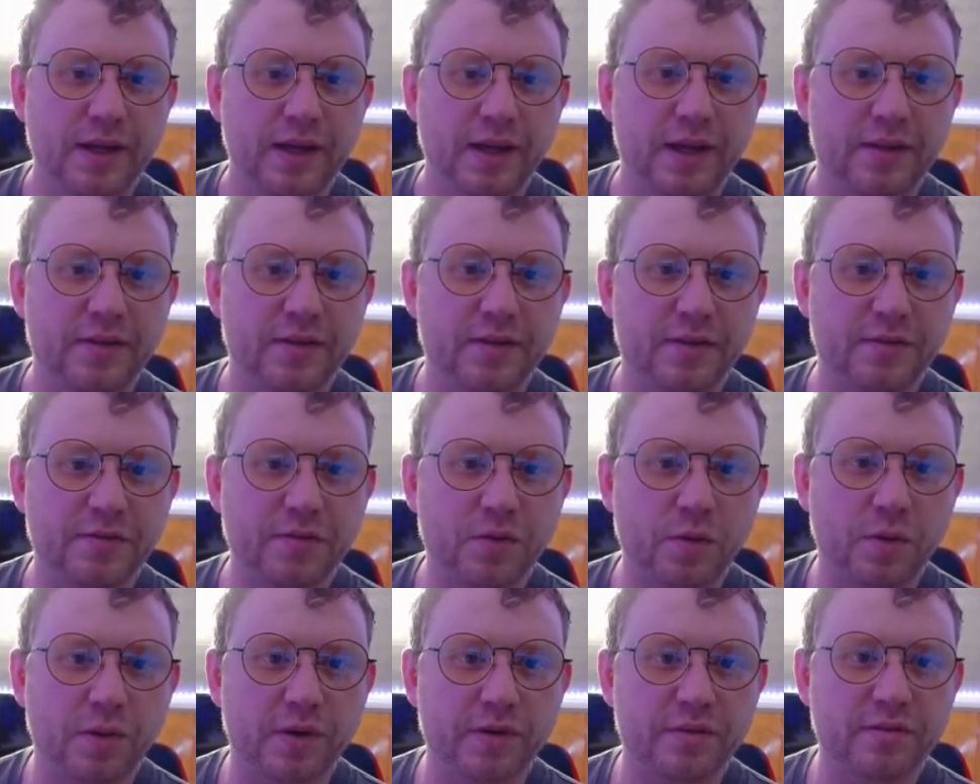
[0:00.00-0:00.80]
And then, of
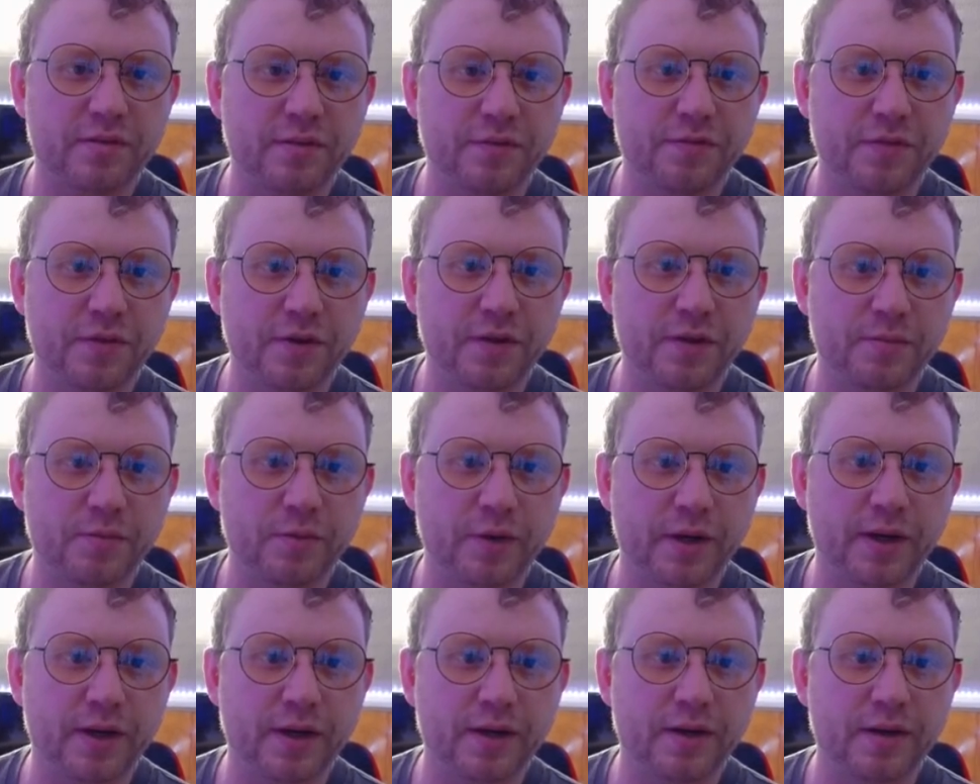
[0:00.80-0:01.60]
course, the
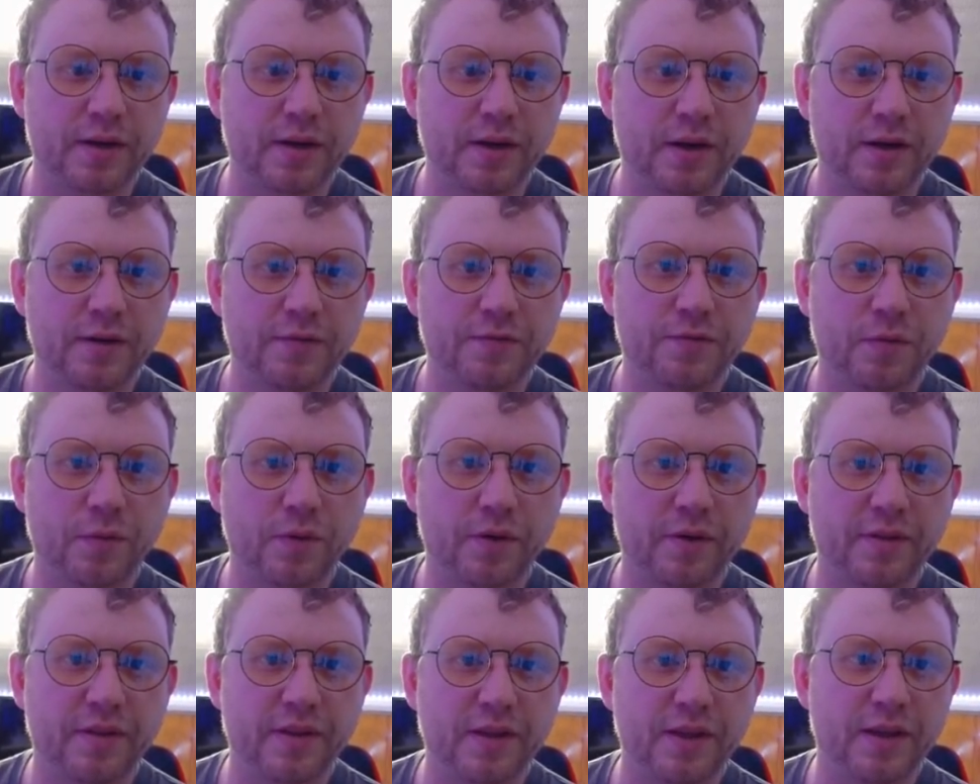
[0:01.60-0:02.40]
firmware
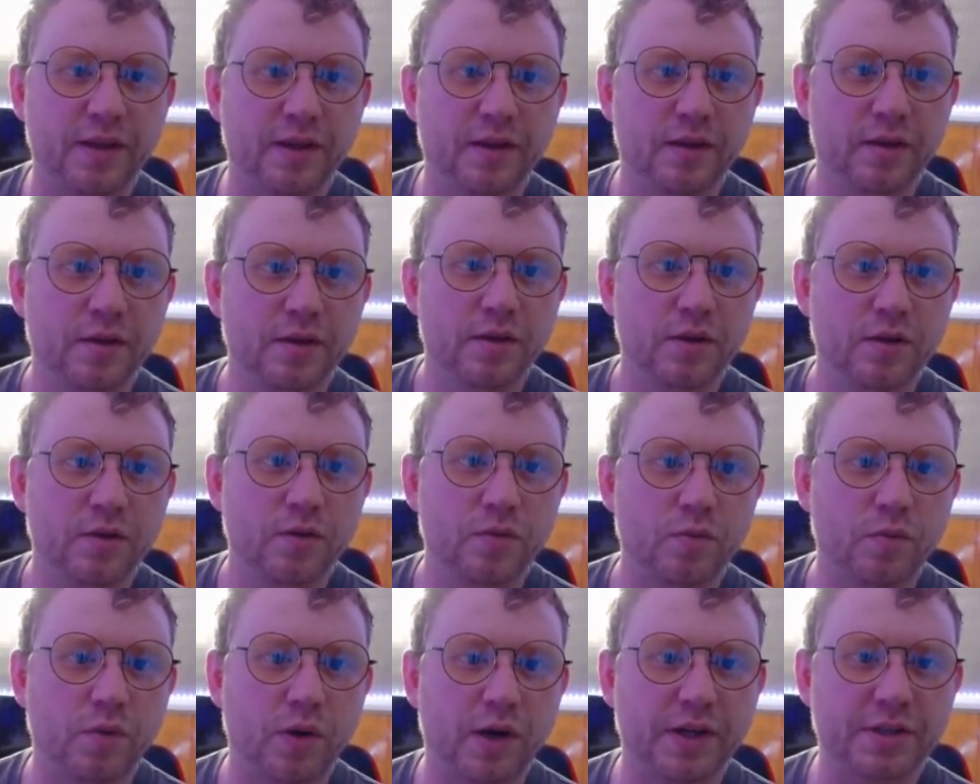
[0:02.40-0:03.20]
for the
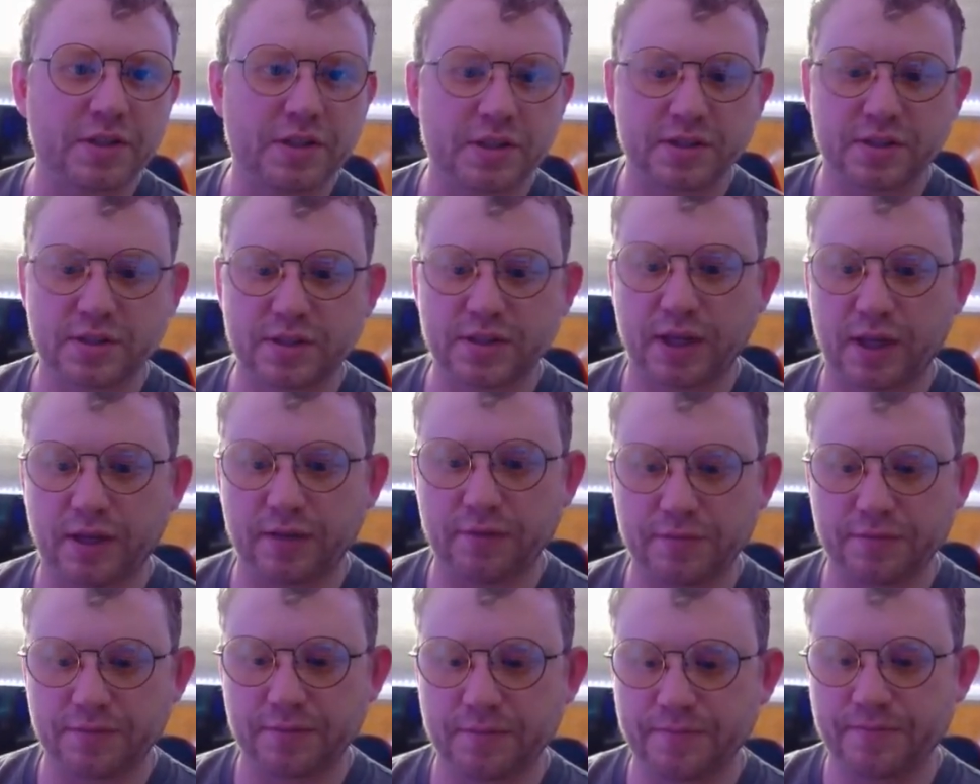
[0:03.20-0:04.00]
watch
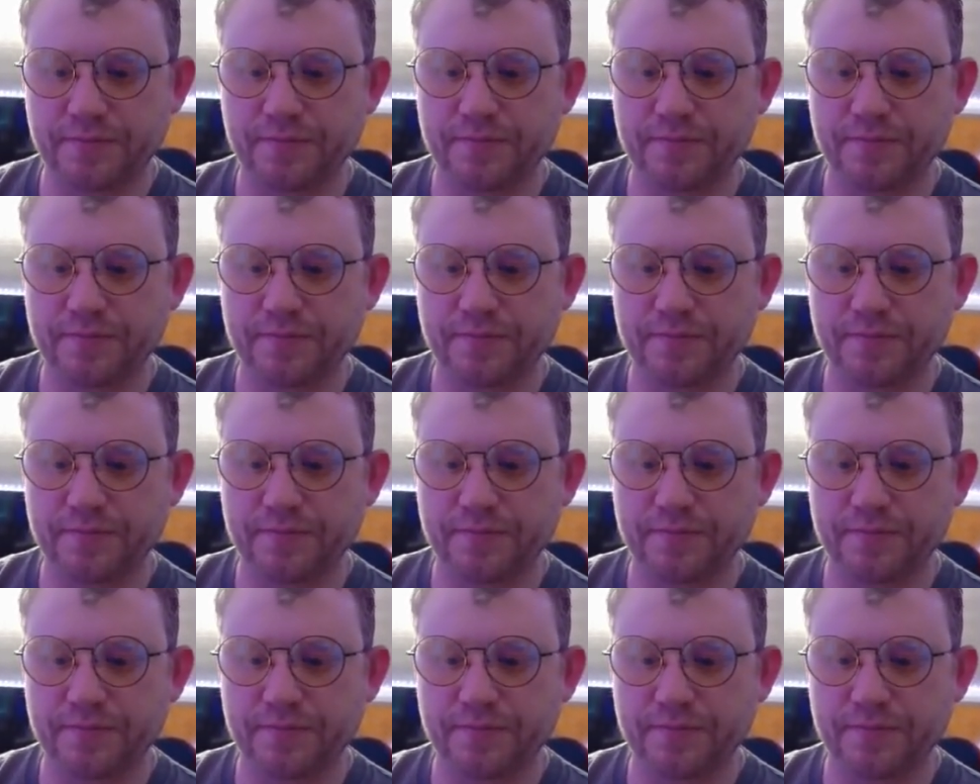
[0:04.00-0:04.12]
itself.